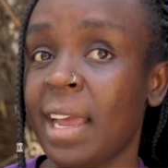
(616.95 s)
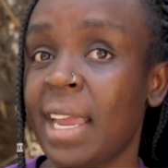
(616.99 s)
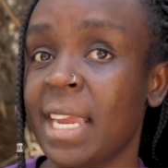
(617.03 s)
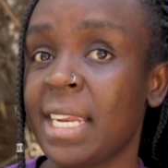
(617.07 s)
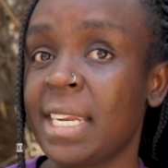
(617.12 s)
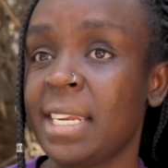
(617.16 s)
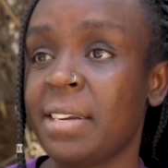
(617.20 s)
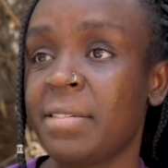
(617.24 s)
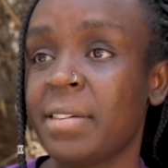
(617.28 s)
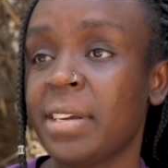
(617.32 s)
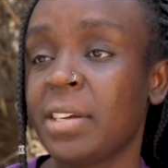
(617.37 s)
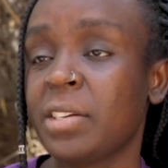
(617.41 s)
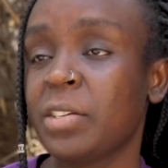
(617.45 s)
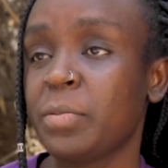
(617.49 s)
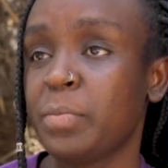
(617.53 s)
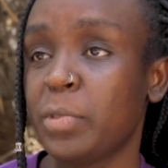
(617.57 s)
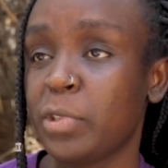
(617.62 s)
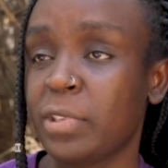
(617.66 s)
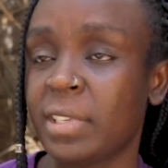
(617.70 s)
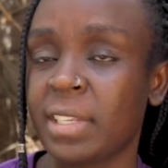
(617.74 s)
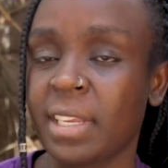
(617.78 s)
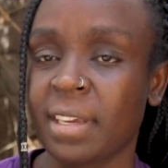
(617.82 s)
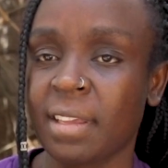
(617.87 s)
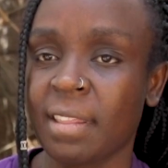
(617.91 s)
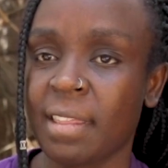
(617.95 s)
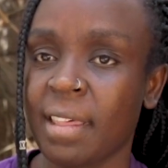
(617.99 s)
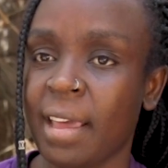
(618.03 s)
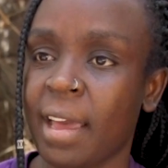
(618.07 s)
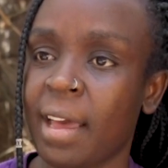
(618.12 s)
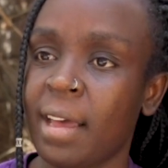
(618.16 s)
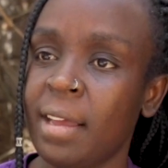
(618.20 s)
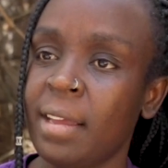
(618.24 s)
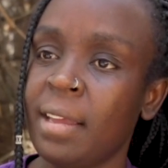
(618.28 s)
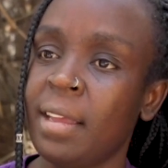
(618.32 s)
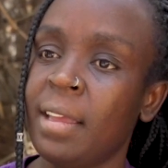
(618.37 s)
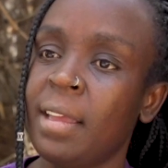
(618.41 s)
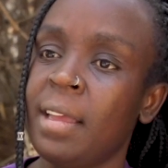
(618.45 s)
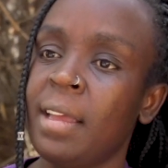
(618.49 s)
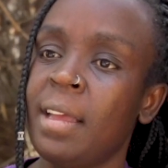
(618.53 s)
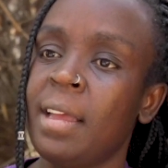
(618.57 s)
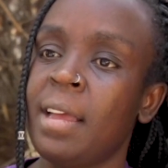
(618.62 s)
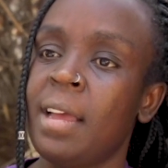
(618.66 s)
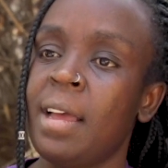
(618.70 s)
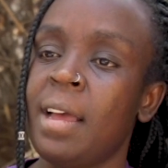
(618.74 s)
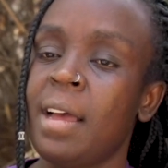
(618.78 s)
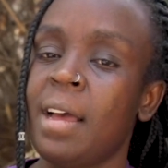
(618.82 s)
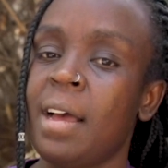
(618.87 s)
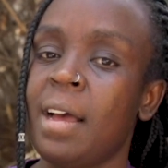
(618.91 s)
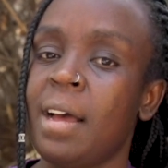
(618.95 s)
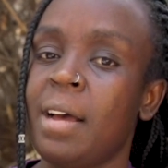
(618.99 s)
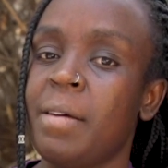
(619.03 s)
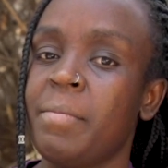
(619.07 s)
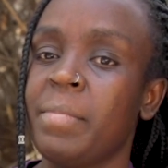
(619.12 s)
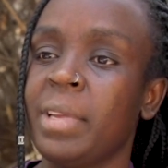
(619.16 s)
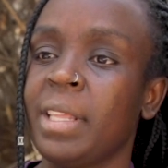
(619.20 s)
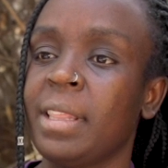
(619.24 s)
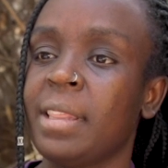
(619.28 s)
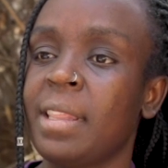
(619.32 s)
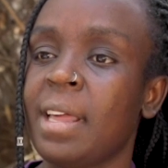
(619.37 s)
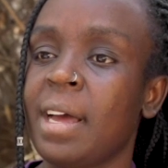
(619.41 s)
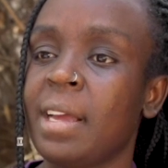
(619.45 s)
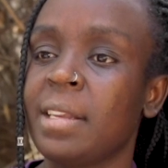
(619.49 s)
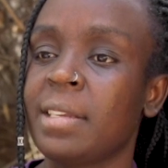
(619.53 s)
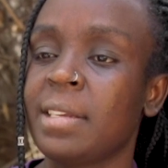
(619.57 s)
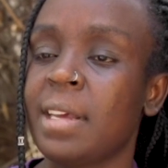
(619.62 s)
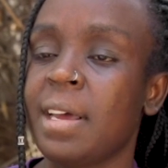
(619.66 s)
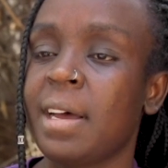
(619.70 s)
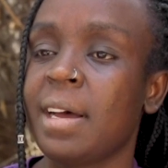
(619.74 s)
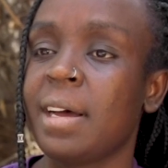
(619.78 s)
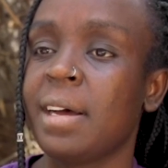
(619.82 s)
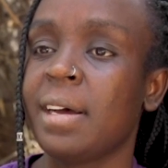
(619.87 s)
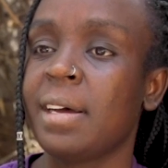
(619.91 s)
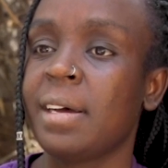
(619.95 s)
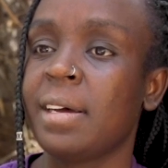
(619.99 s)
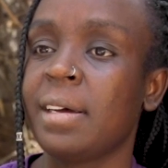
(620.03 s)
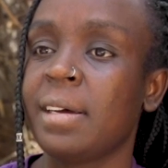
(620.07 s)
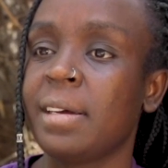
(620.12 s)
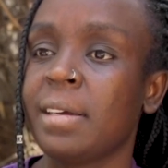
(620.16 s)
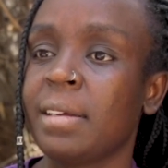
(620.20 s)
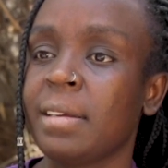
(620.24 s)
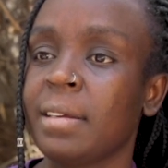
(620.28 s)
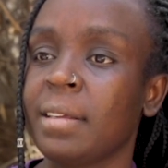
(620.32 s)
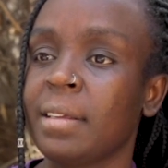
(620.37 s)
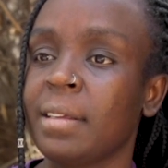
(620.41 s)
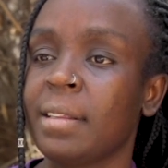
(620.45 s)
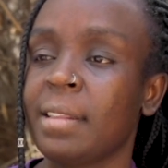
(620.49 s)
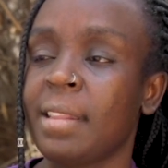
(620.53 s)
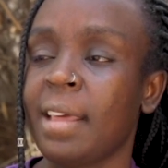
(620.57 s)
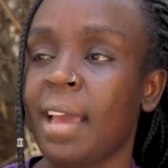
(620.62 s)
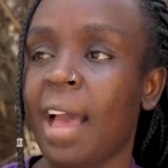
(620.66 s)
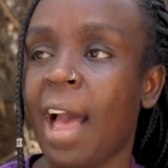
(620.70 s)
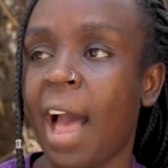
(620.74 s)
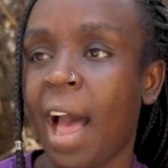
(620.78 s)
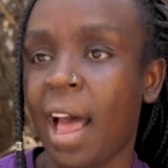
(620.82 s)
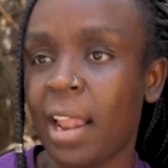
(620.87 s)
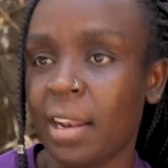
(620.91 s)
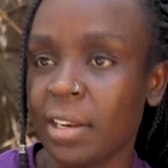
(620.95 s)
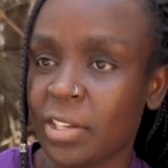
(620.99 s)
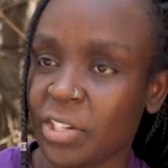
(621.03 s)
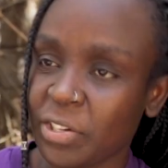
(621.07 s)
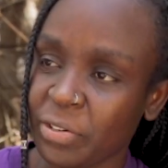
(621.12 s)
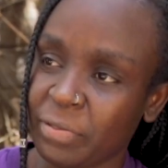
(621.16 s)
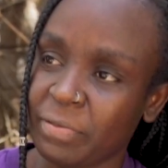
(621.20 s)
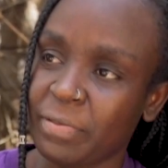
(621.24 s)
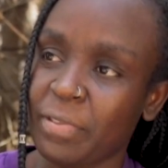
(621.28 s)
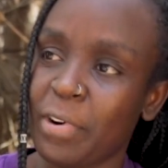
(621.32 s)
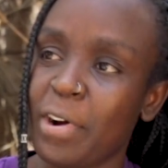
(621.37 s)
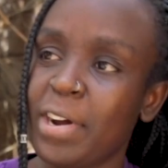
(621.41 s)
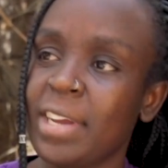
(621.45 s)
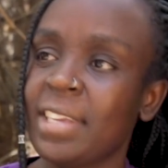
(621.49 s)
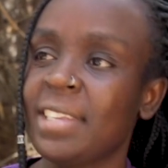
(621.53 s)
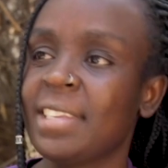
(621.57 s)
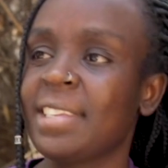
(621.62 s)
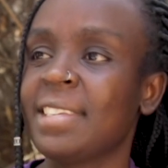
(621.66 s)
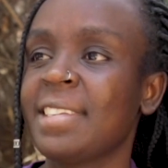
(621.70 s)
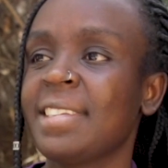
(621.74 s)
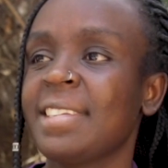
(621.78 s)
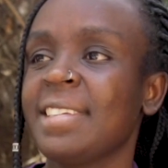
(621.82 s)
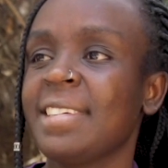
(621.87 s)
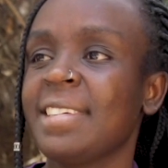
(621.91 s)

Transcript: I direct music there. I mean, the alto voice.